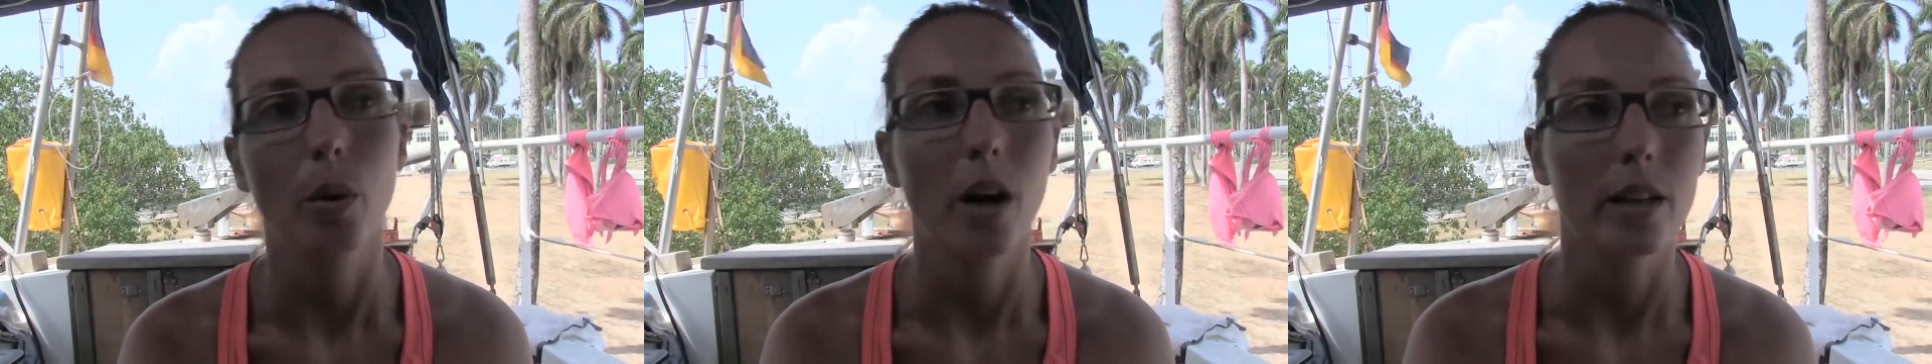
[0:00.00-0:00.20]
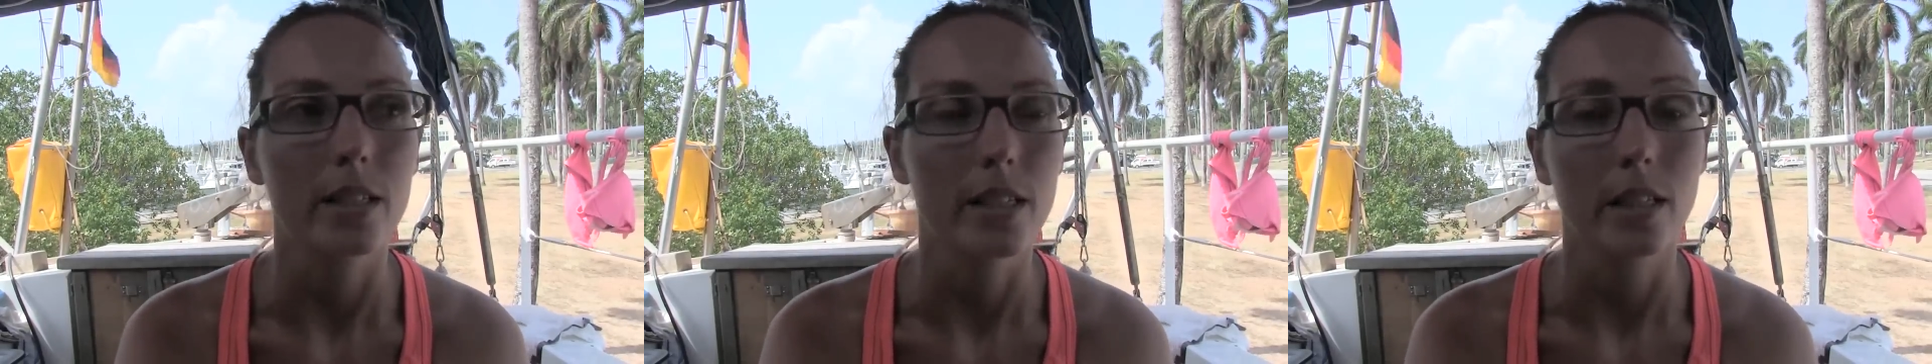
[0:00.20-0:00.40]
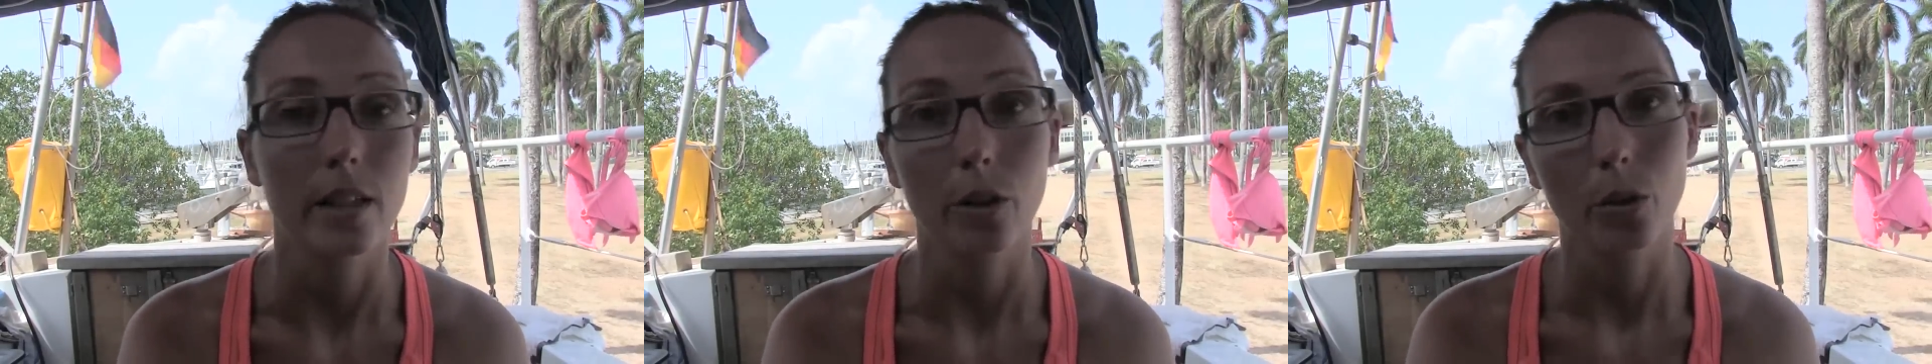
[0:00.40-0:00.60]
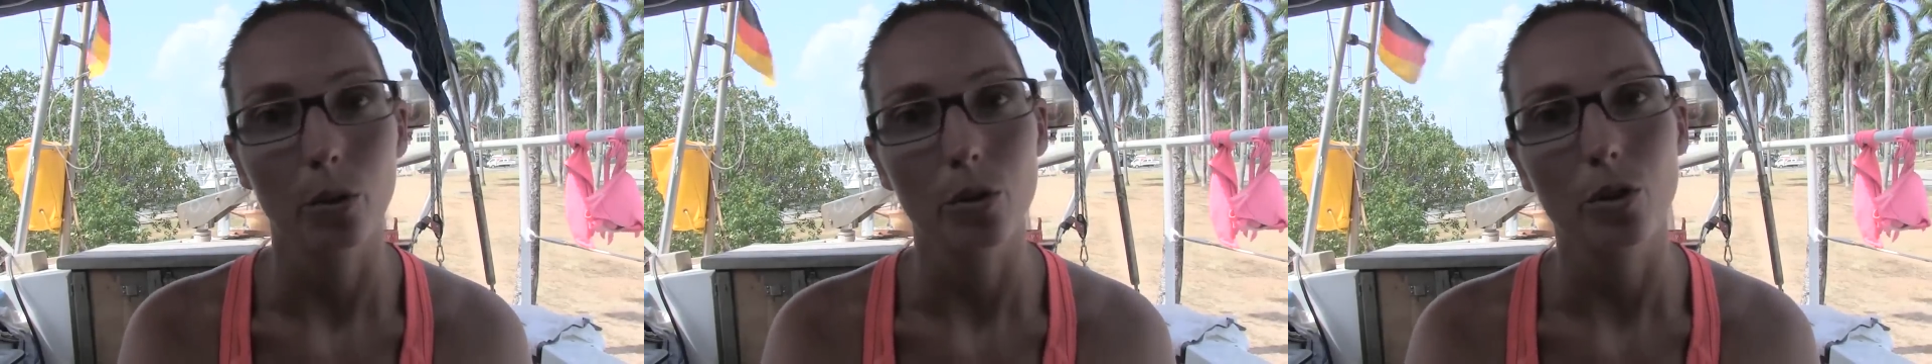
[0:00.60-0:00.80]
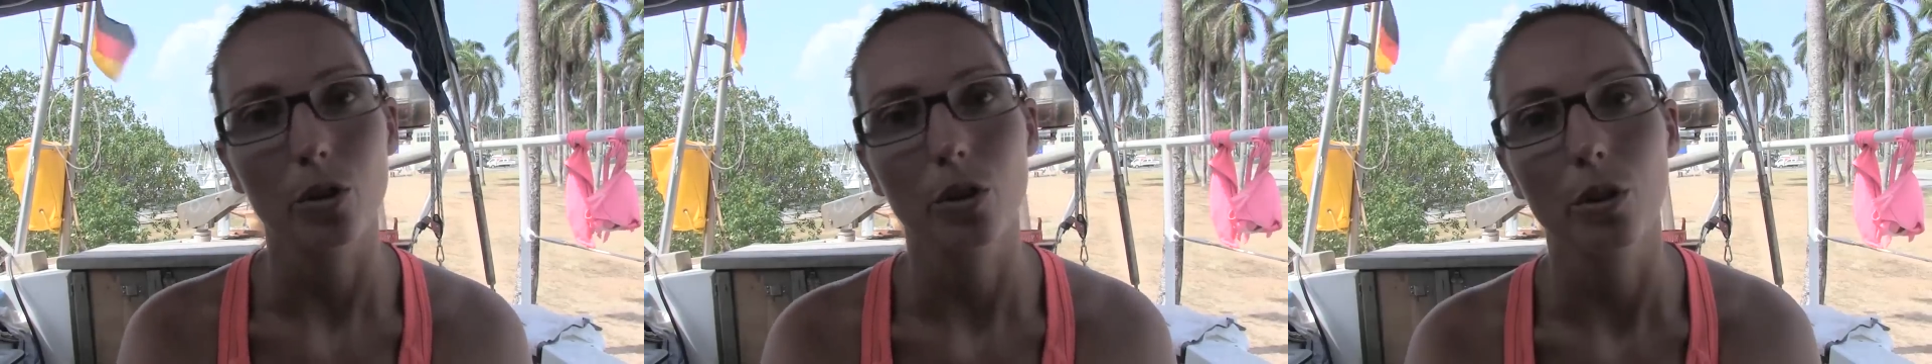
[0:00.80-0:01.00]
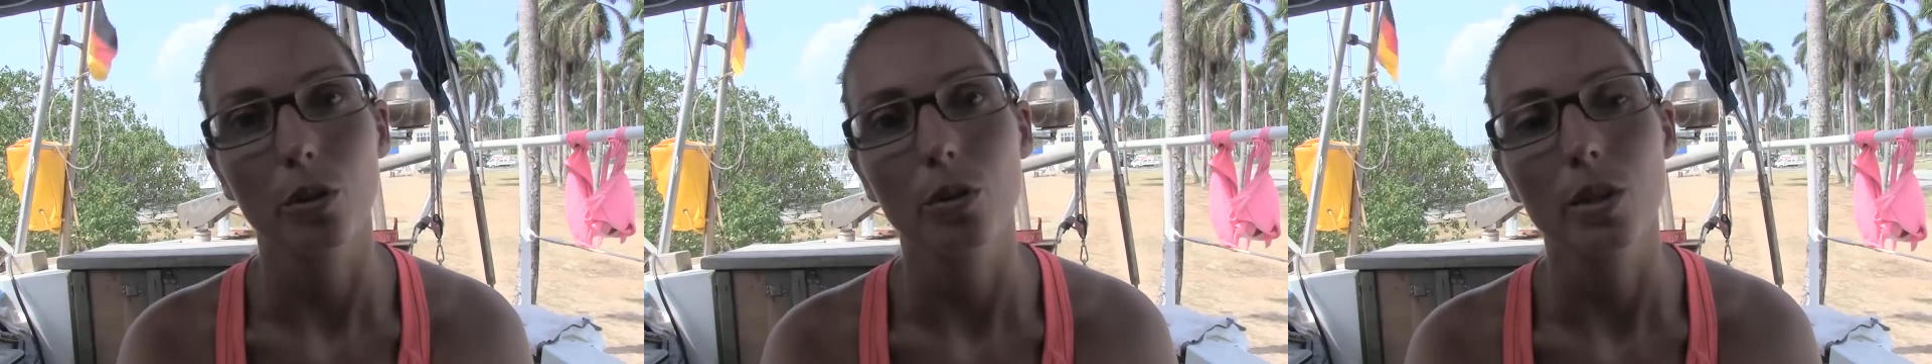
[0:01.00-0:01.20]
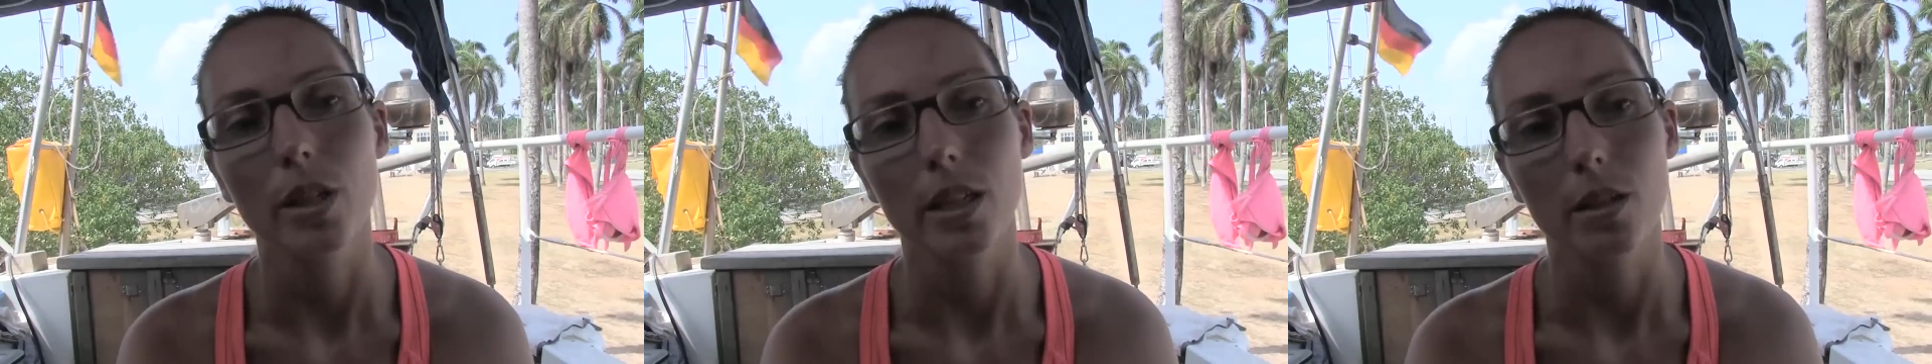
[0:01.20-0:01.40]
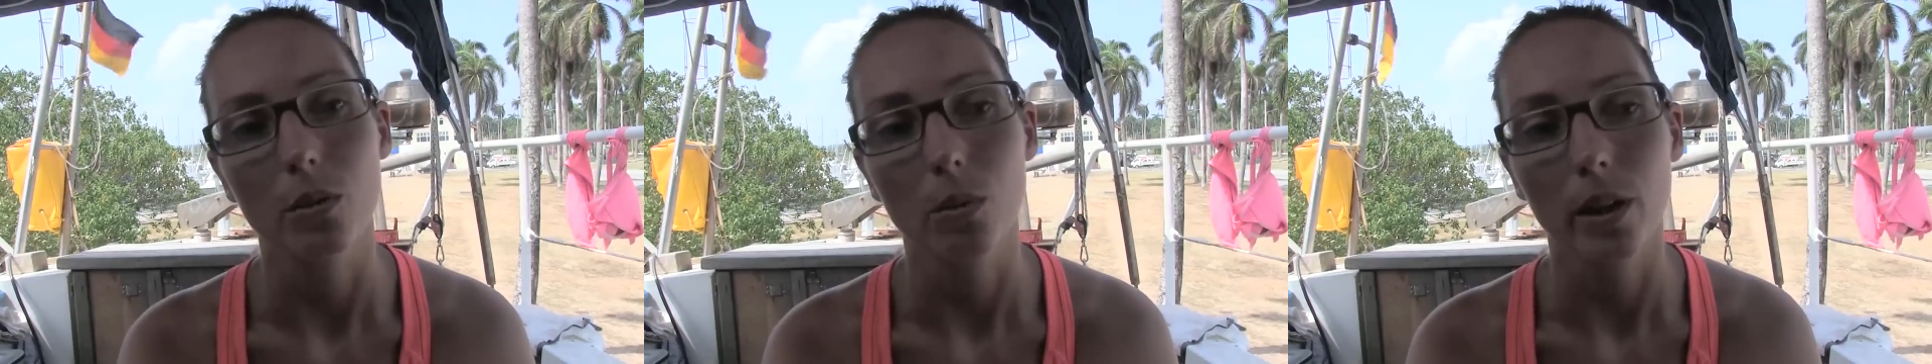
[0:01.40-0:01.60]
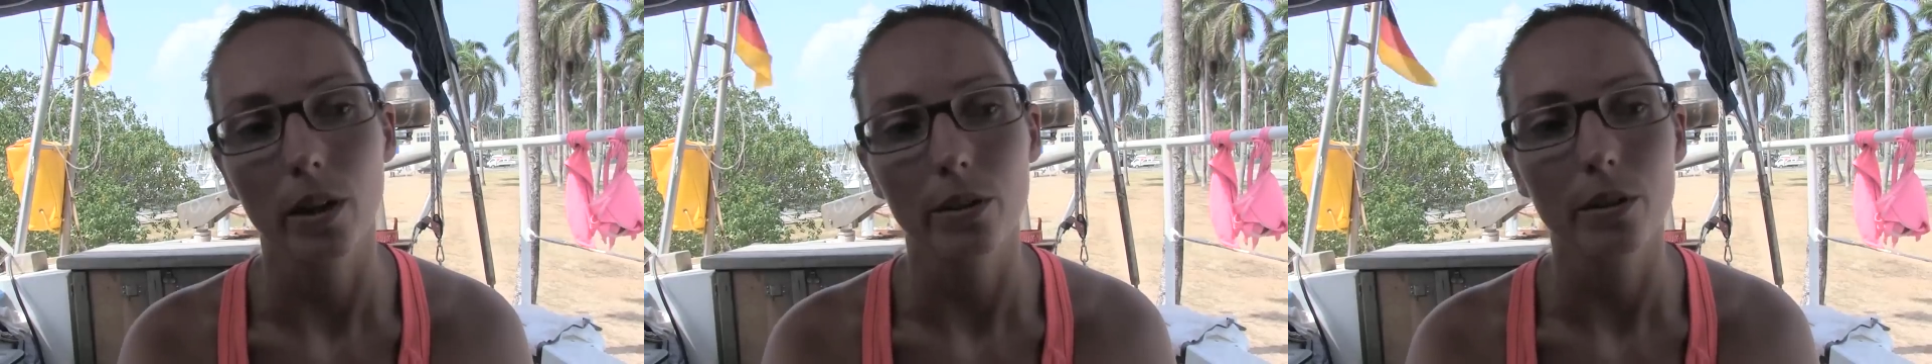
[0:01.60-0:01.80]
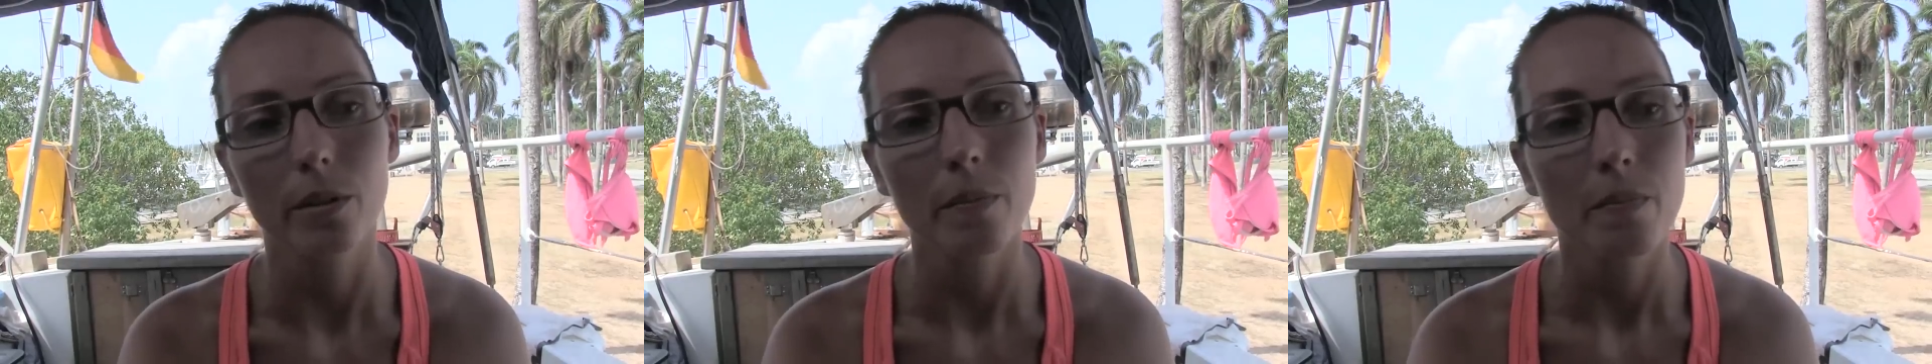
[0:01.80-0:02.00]
epoxy it and who to use as a
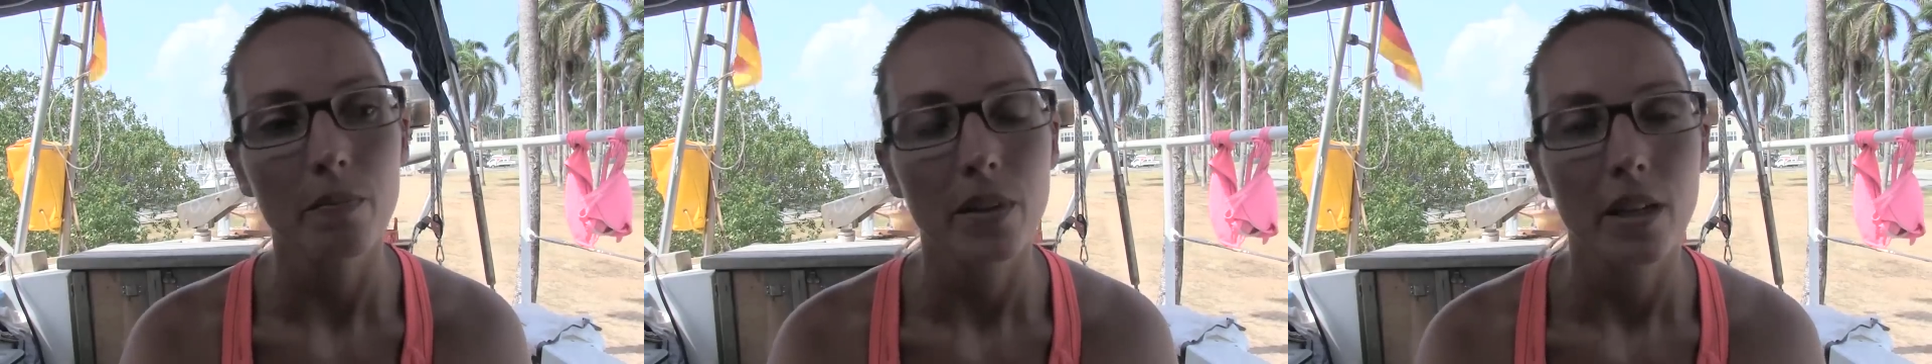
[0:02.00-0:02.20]
welder.